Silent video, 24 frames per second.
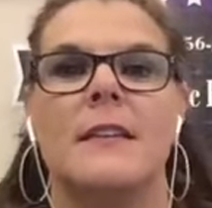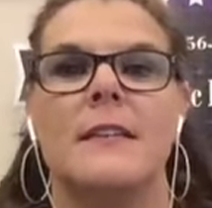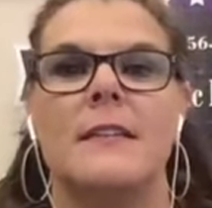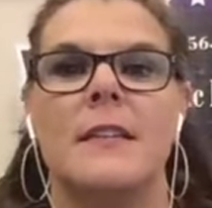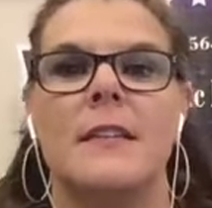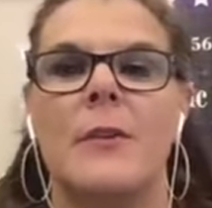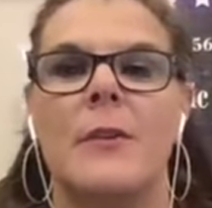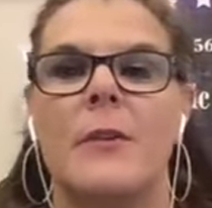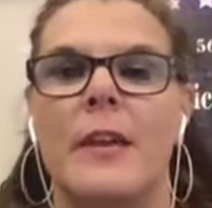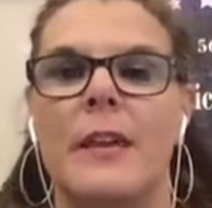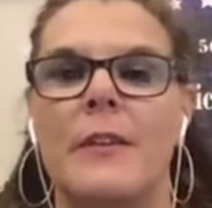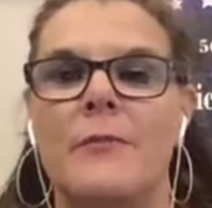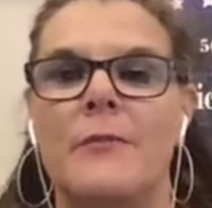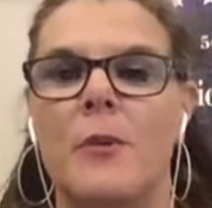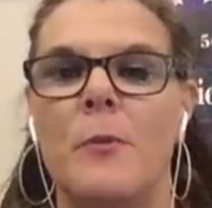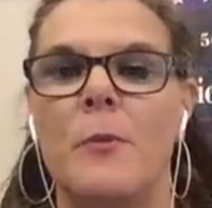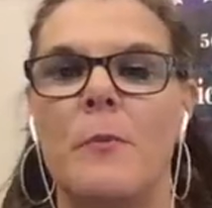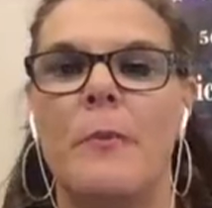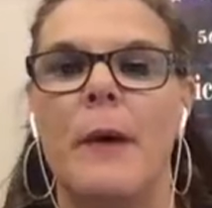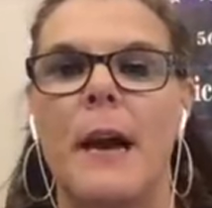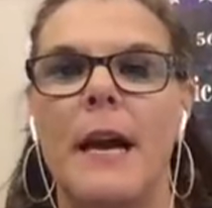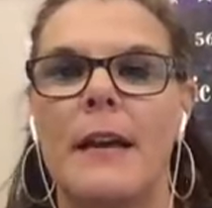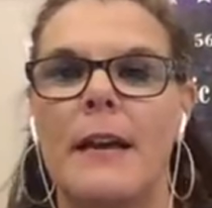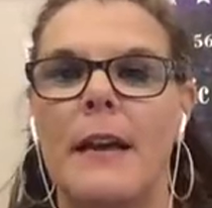So if you
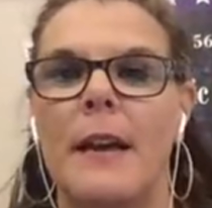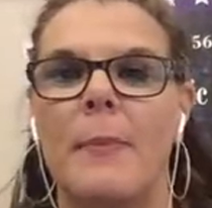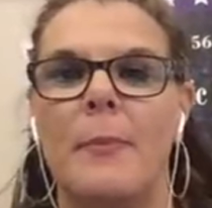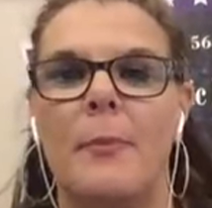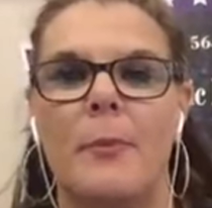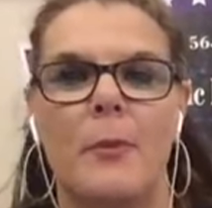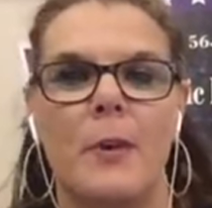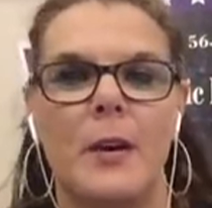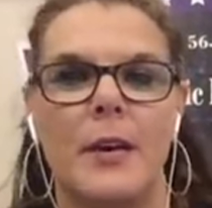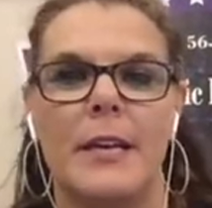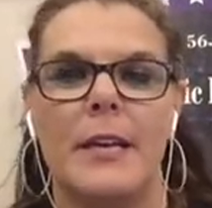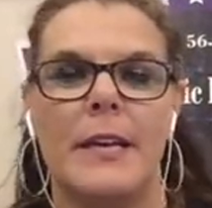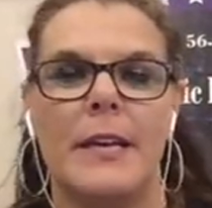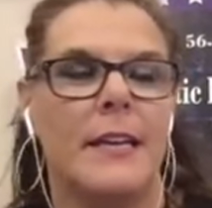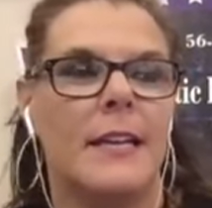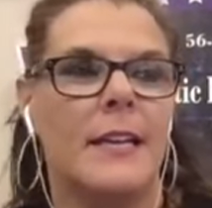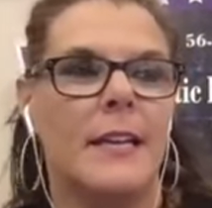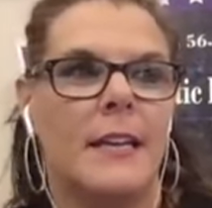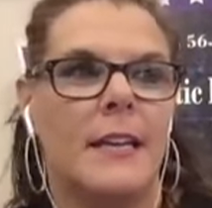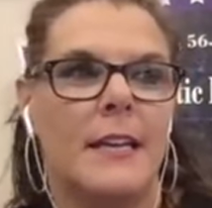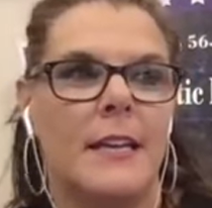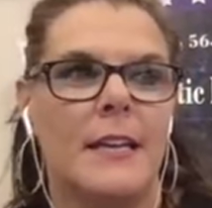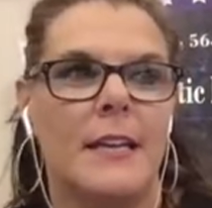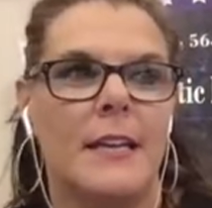buck up
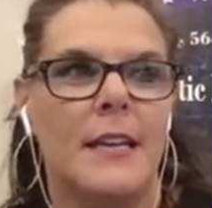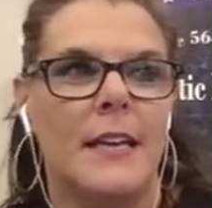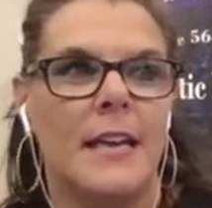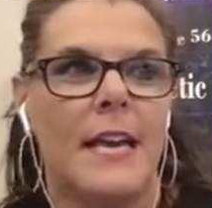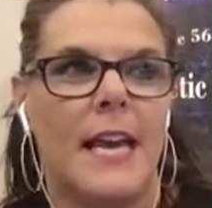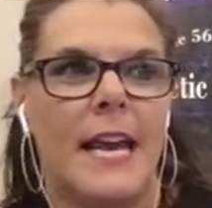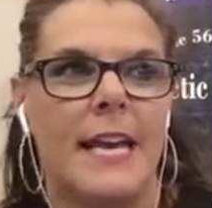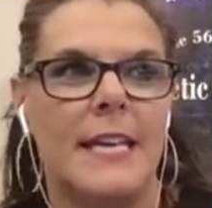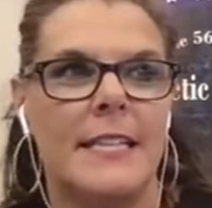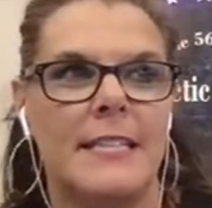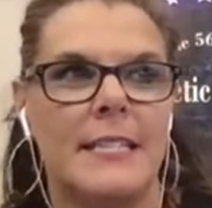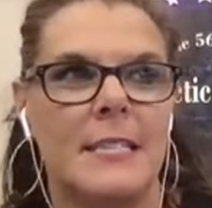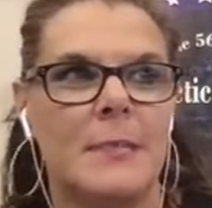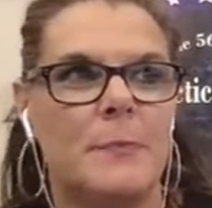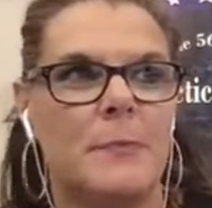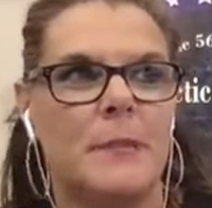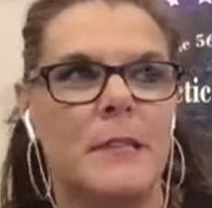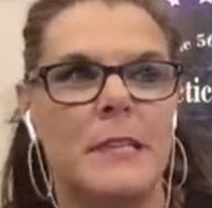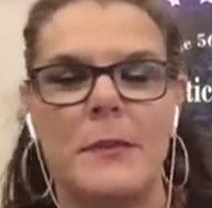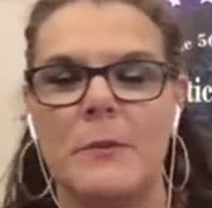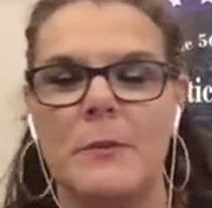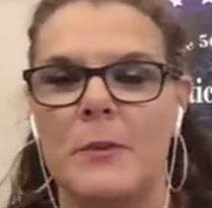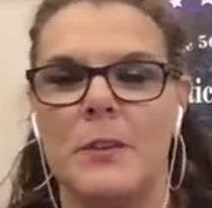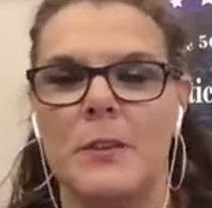wood, and
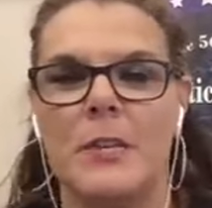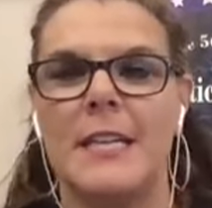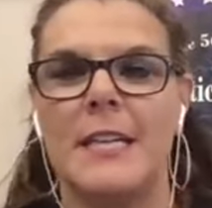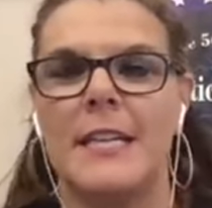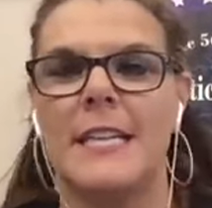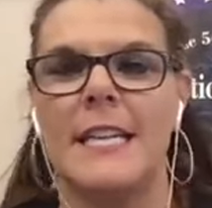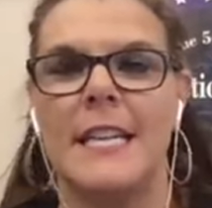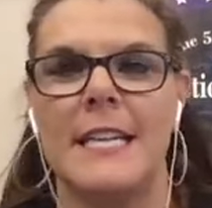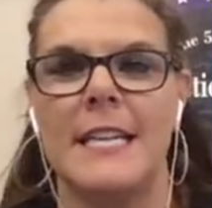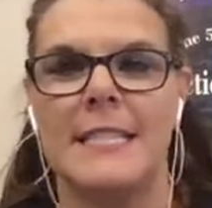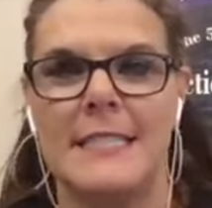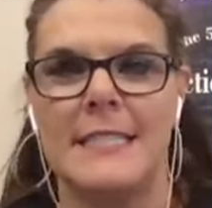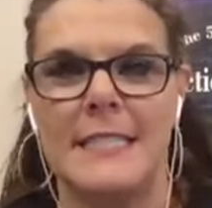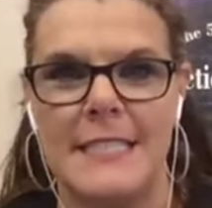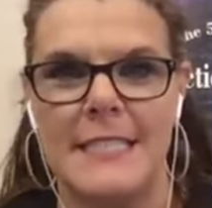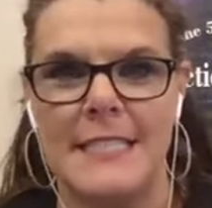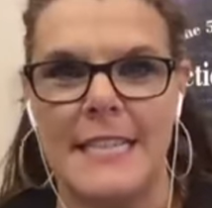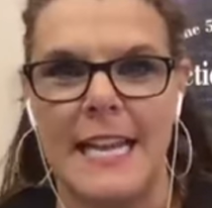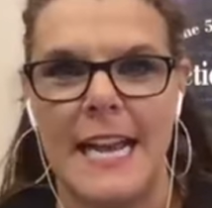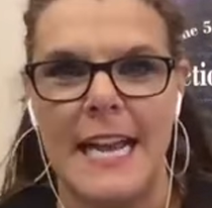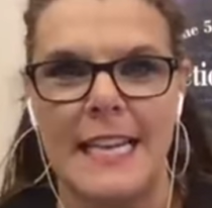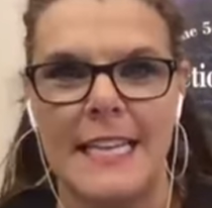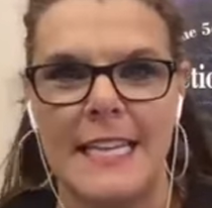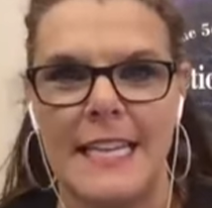split wood and
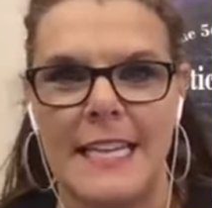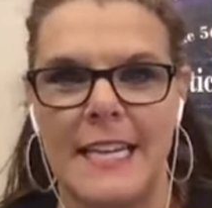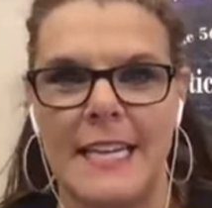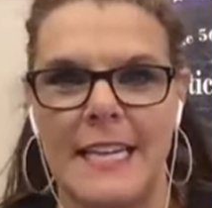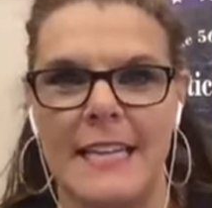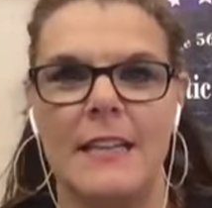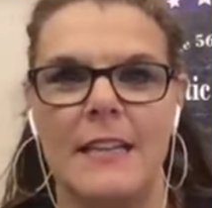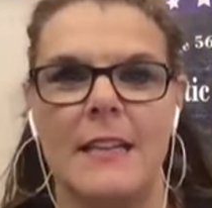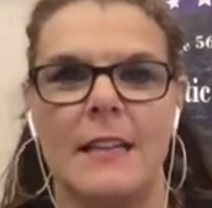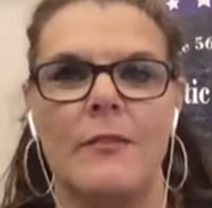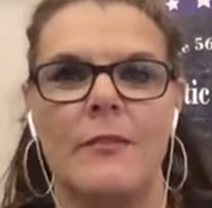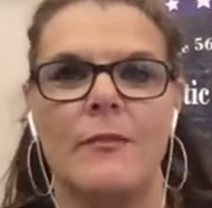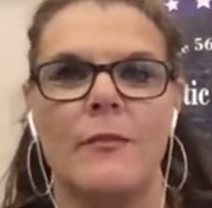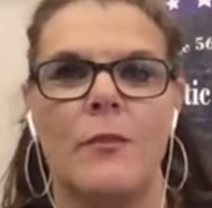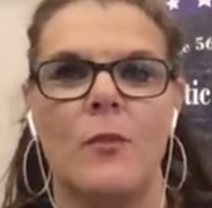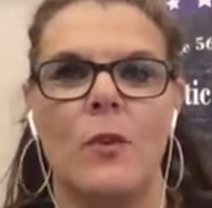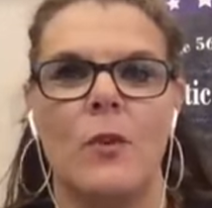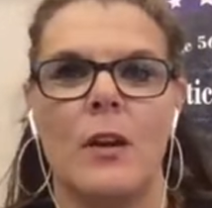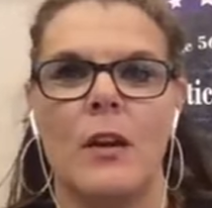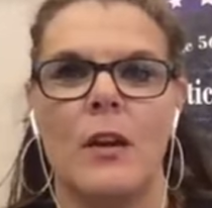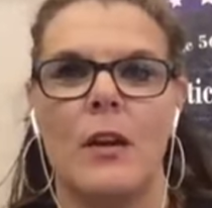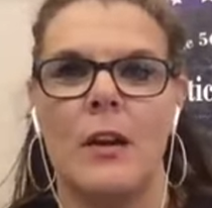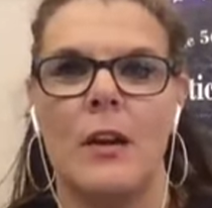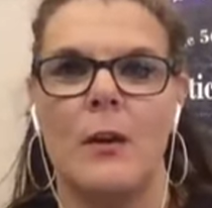stack it
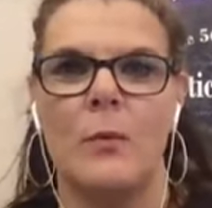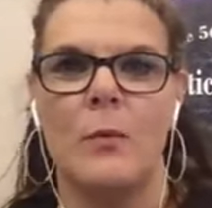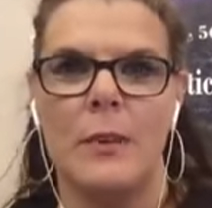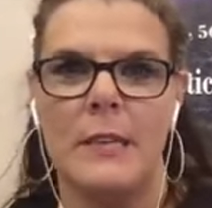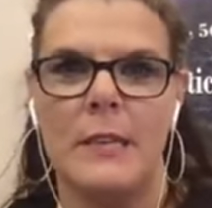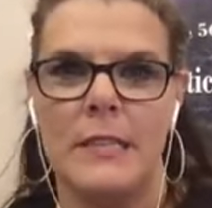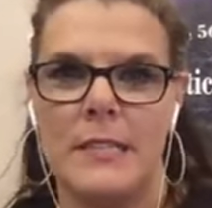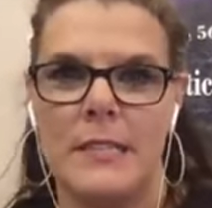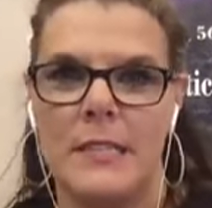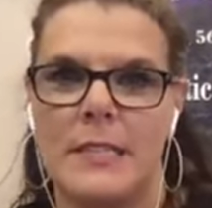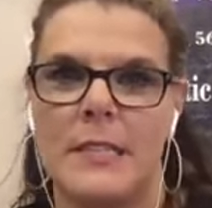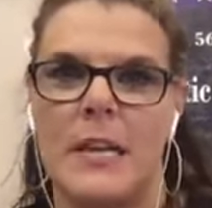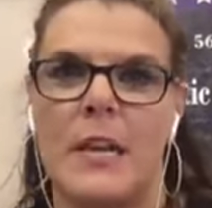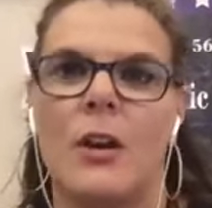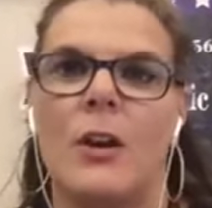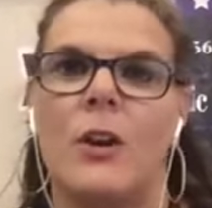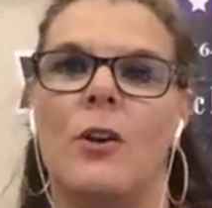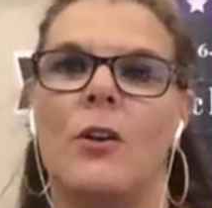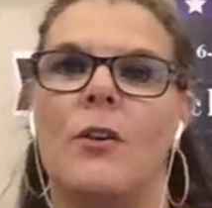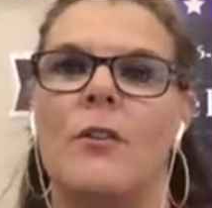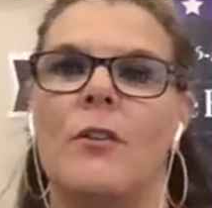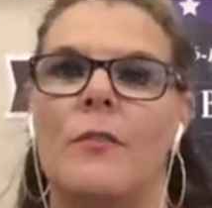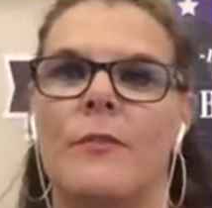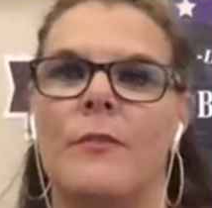for a wood
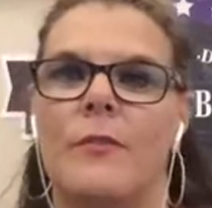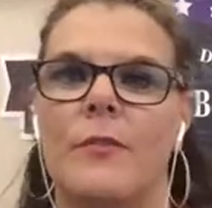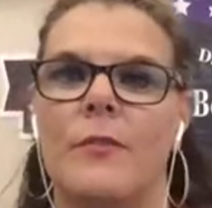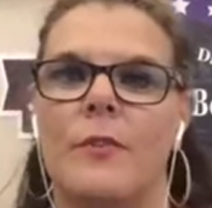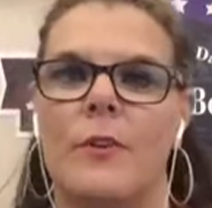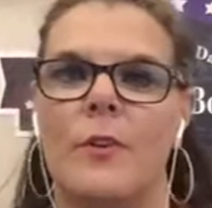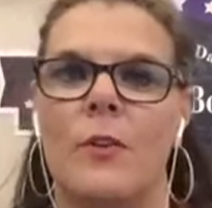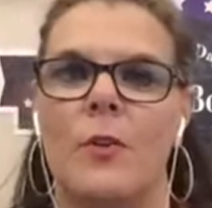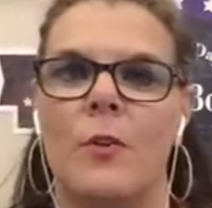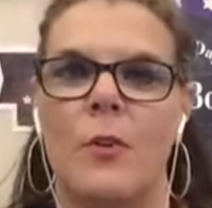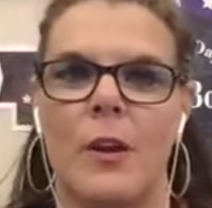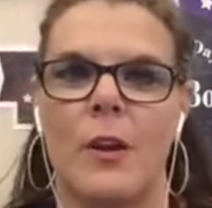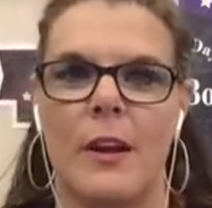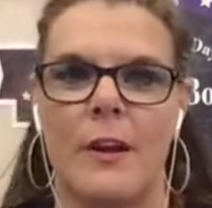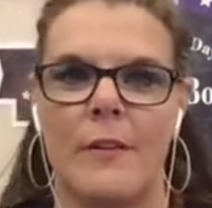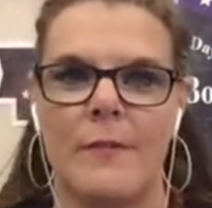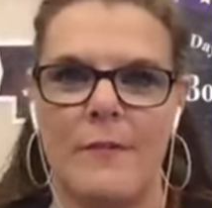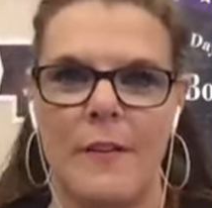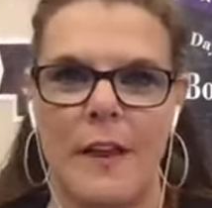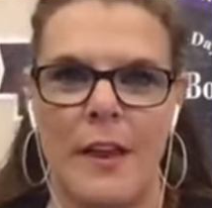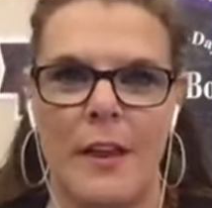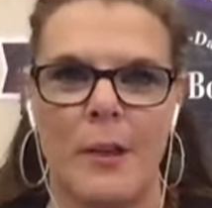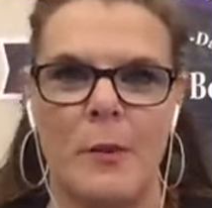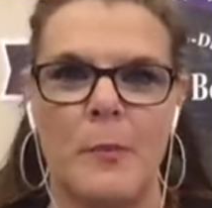stove or a
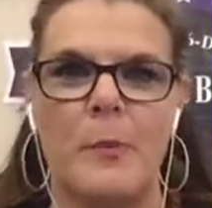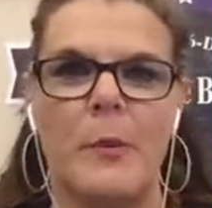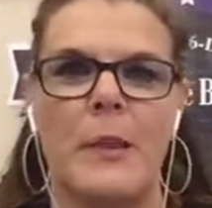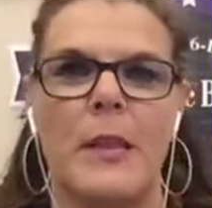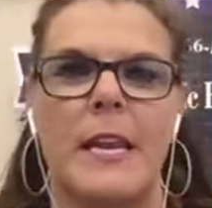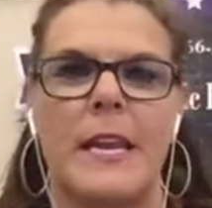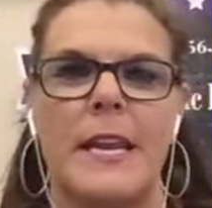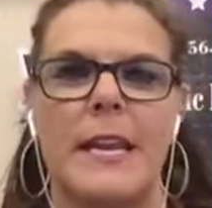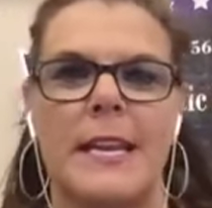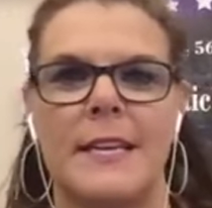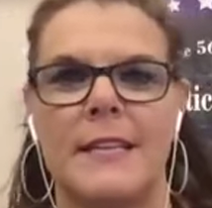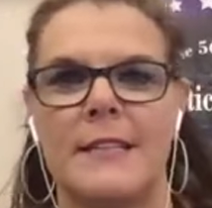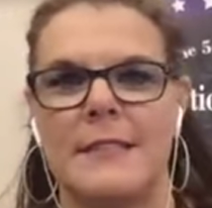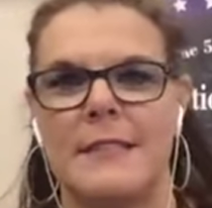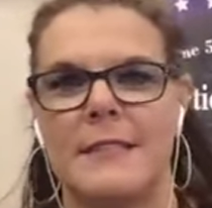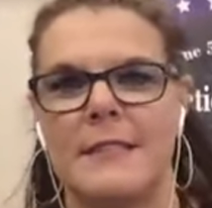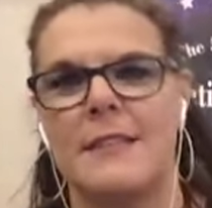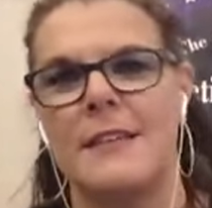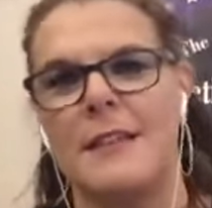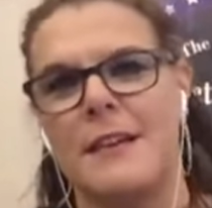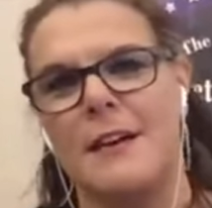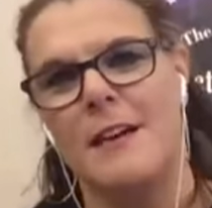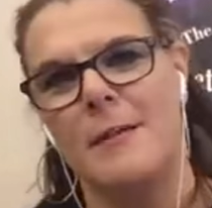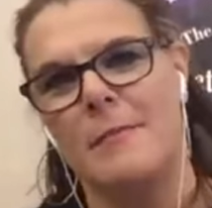fireplace,
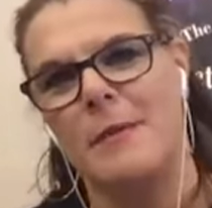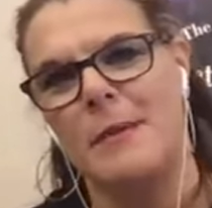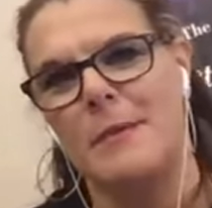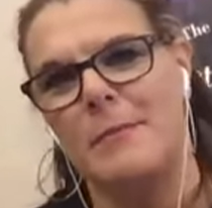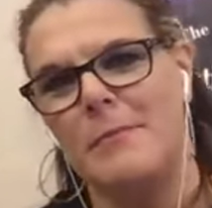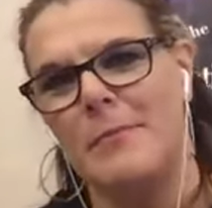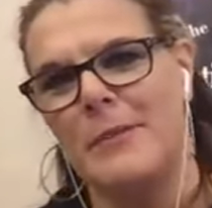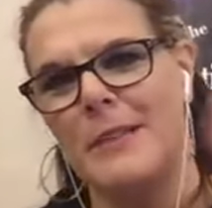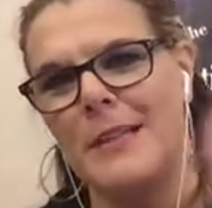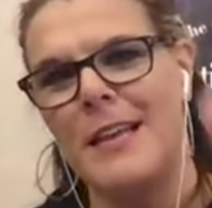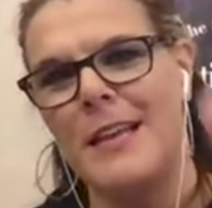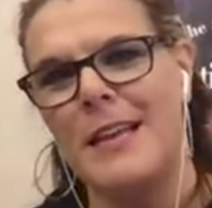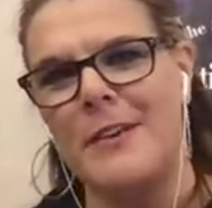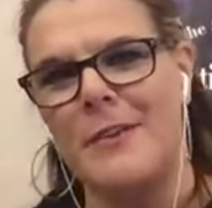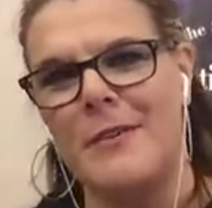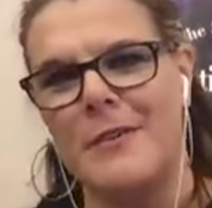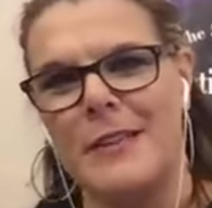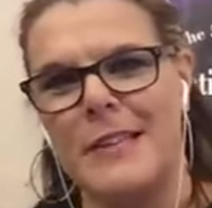comment below.